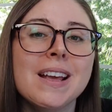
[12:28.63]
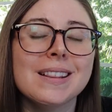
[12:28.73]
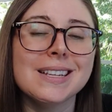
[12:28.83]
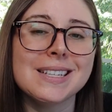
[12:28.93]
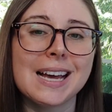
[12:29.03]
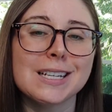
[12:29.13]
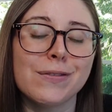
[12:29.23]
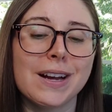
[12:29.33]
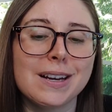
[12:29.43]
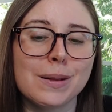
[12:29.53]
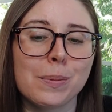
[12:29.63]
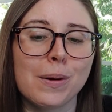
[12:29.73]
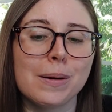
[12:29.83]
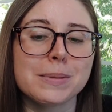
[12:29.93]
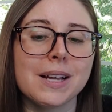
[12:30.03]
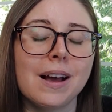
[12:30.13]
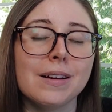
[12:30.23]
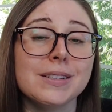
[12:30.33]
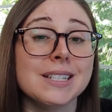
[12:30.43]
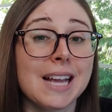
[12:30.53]
This satisfied the prompts
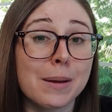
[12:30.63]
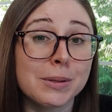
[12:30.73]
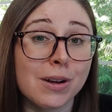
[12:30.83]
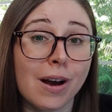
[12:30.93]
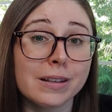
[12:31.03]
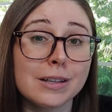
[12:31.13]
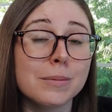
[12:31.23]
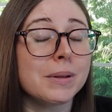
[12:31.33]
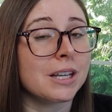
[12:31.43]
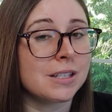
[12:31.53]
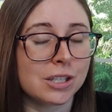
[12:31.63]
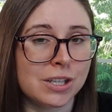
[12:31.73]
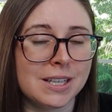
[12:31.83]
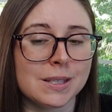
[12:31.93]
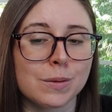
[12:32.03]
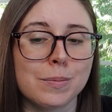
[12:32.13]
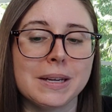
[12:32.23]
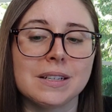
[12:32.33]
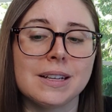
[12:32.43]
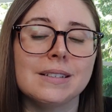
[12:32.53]
of Disabled Author because she deals with
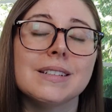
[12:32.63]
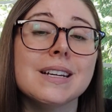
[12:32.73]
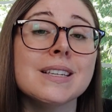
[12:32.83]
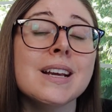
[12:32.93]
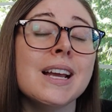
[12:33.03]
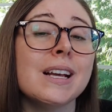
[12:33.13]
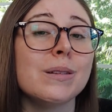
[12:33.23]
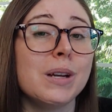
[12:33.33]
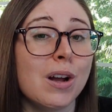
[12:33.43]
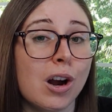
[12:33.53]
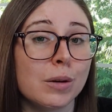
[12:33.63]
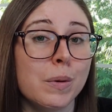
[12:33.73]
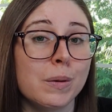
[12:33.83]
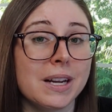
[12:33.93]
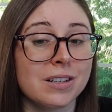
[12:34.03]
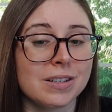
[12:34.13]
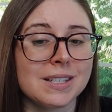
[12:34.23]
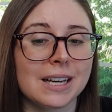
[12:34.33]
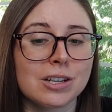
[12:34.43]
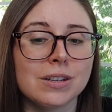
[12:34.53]
mental illness, including hard mode
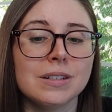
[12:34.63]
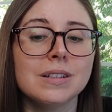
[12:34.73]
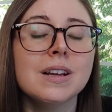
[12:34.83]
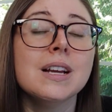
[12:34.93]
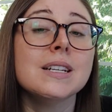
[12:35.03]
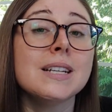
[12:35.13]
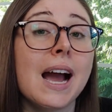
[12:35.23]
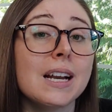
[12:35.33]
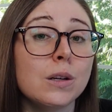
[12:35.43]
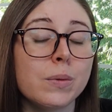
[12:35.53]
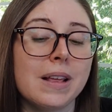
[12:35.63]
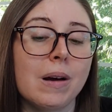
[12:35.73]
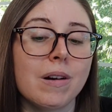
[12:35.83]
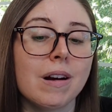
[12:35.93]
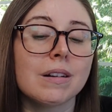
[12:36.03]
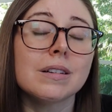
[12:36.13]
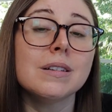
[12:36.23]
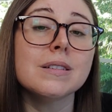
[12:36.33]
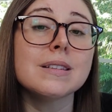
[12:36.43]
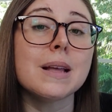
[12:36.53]
intersectional, Title Without
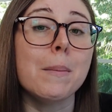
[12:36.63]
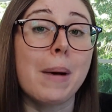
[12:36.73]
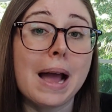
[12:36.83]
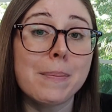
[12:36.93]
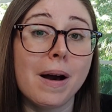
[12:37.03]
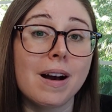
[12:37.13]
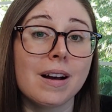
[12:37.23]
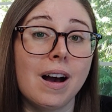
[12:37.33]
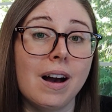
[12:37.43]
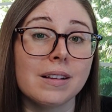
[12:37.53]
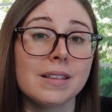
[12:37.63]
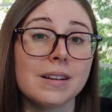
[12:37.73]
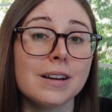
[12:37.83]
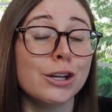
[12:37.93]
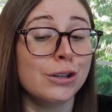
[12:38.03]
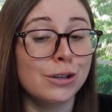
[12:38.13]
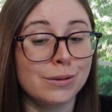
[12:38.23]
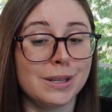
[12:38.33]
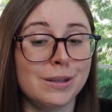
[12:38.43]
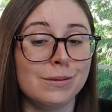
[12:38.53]
Articles, BIPOC Author, New
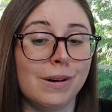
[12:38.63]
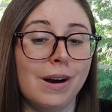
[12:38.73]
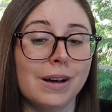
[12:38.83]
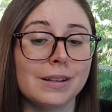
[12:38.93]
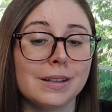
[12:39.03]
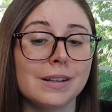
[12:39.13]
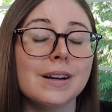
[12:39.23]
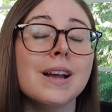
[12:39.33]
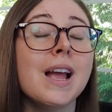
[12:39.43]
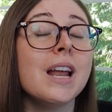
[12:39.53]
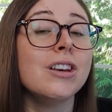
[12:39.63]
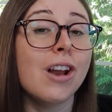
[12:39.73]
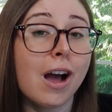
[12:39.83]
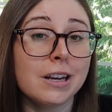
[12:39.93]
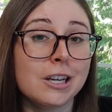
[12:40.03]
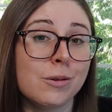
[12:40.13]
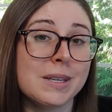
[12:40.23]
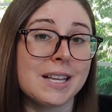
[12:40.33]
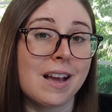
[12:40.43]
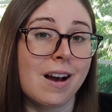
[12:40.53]
to You Author, Non
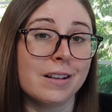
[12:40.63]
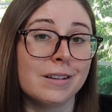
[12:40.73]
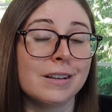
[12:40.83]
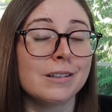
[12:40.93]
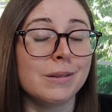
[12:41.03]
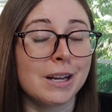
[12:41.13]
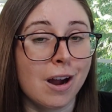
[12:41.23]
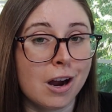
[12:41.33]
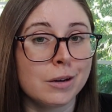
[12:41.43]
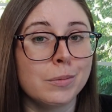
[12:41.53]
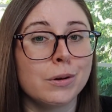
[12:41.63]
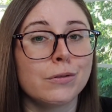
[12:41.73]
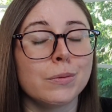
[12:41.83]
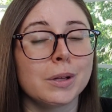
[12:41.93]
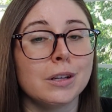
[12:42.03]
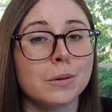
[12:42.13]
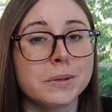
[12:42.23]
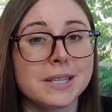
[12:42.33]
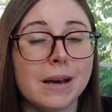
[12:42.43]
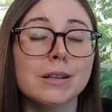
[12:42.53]
USA Author, including hard mode from the Global
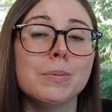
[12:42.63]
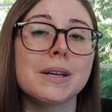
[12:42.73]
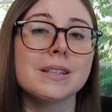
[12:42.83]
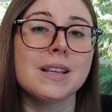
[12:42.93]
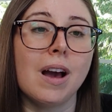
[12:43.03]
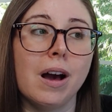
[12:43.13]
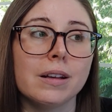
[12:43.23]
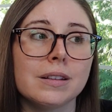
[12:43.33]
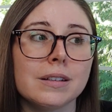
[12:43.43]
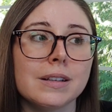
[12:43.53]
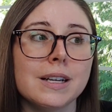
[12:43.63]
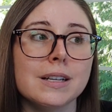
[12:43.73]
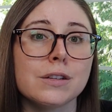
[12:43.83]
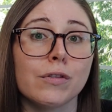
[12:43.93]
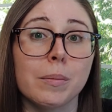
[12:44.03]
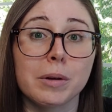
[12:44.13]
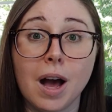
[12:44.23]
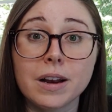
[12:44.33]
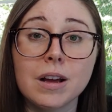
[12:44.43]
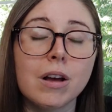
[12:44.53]
South because the author is from
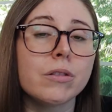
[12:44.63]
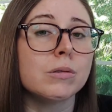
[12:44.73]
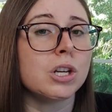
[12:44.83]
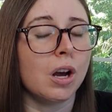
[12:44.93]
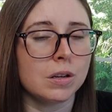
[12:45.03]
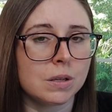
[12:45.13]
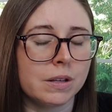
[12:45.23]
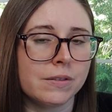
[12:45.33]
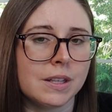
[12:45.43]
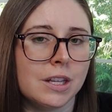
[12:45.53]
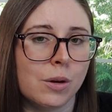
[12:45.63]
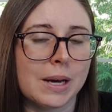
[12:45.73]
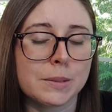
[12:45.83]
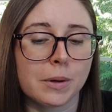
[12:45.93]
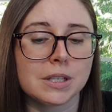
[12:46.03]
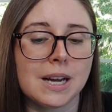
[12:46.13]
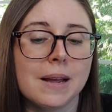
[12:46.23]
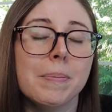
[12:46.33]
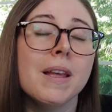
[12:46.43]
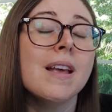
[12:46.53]
Ghana, although she also lives in the US part time,
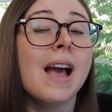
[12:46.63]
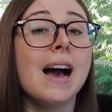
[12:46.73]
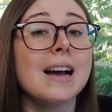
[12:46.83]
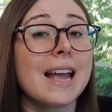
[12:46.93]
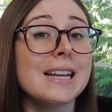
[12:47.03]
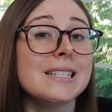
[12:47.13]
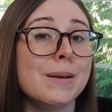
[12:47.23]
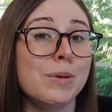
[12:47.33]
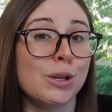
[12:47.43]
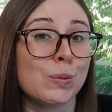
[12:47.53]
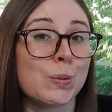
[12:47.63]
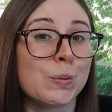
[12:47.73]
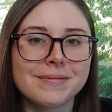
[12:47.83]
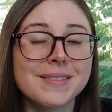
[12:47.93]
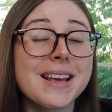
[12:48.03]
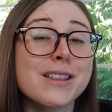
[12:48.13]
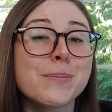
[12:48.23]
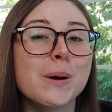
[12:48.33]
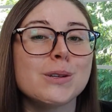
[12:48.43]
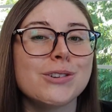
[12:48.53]
uh, and Debut. The other
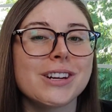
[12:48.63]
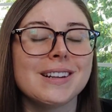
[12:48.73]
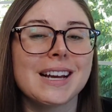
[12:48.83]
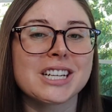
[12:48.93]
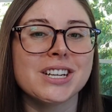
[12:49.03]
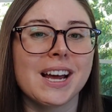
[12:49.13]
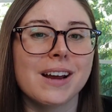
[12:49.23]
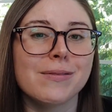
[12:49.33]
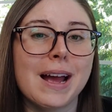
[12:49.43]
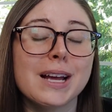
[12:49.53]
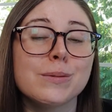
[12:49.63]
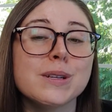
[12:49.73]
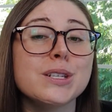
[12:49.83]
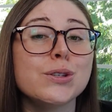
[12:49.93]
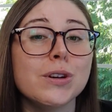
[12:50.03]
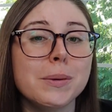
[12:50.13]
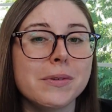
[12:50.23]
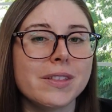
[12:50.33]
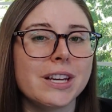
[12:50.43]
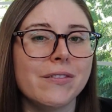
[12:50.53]
poetry collection I read was Dream
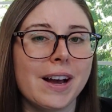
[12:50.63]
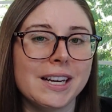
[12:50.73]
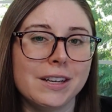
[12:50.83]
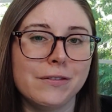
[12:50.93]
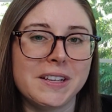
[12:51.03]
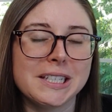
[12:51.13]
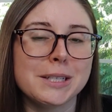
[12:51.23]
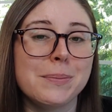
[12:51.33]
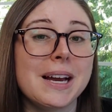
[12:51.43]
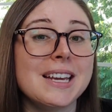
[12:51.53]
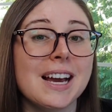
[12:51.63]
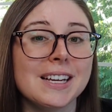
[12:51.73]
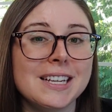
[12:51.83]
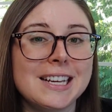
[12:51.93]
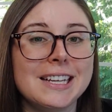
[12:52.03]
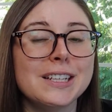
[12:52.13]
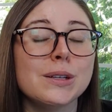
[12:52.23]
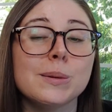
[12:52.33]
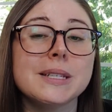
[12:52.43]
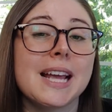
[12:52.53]
of the Divided Field by Yanyi,
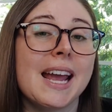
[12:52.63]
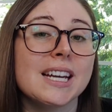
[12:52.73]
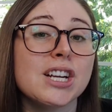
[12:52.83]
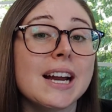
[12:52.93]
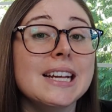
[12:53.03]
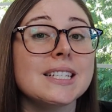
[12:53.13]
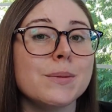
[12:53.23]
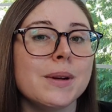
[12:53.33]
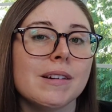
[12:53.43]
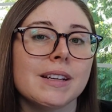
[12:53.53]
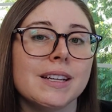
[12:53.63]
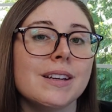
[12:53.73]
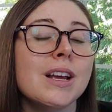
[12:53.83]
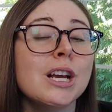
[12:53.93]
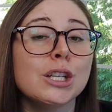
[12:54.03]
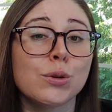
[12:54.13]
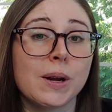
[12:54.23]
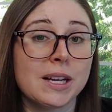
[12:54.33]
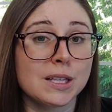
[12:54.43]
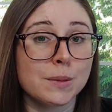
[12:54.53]
who is a Chinese American
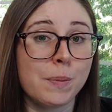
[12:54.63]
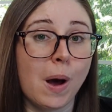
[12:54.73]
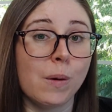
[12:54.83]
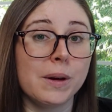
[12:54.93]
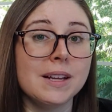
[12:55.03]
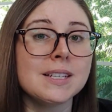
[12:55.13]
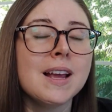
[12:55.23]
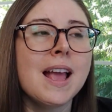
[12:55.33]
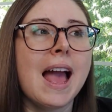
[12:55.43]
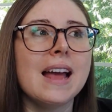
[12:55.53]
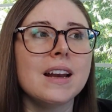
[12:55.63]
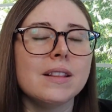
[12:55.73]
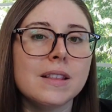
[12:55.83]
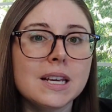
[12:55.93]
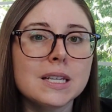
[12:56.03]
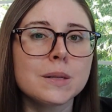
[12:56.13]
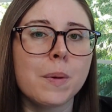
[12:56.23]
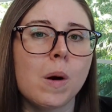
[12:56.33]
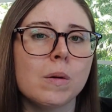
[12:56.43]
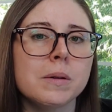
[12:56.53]
trans poet. And these
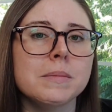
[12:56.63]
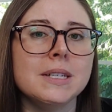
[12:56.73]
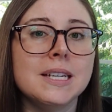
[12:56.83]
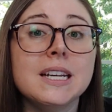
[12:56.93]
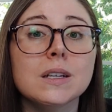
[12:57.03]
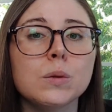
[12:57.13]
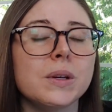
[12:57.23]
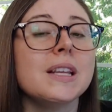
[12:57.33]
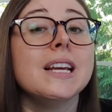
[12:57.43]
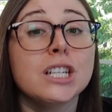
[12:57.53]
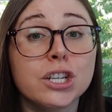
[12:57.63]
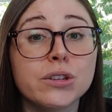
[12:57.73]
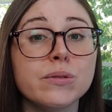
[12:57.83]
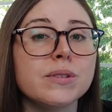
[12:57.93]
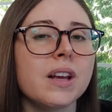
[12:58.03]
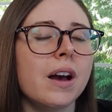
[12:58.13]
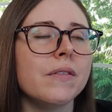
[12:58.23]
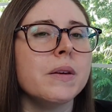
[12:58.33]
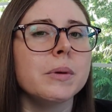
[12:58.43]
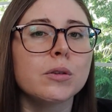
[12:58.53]
poems deal with issues
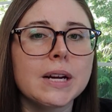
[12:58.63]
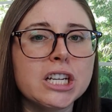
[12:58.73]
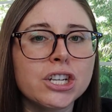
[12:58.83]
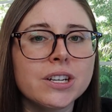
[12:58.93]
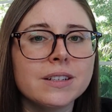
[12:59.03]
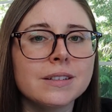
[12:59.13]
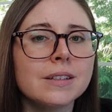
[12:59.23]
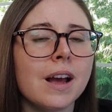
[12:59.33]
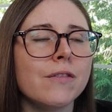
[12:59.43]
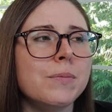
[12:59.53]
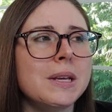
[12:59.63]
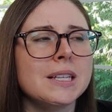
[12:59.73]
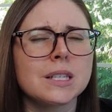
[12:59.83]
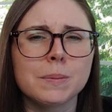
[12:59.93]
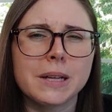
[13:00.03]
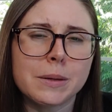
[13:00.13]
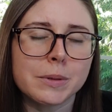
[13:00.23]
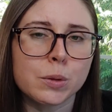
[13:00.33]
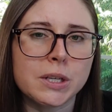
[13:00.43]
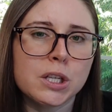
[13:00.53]
of immigration, of being split
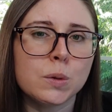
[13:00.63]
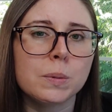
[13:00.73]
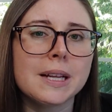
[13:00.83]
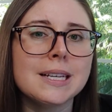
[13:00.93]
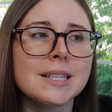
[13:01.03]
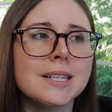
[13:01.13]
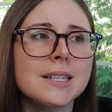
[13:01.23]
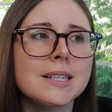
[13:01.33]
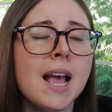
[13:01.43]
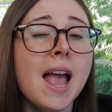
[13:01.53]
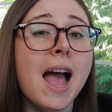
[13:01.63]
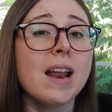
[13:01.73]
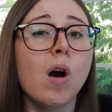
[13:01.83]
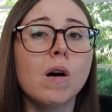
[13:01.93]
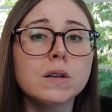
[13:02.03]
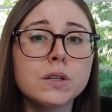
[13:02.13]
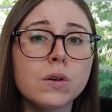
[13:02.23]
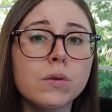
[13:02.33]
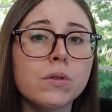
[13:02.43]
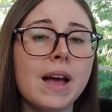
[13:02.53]
between two places, and
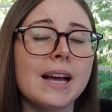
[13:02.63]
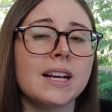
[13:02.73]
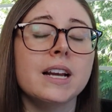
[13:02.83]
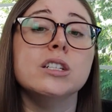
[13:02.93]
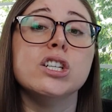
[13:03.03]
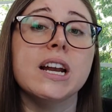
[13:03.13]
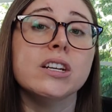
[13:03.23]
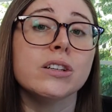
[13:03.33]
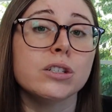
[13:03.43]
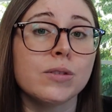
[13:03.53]
also that kind of gender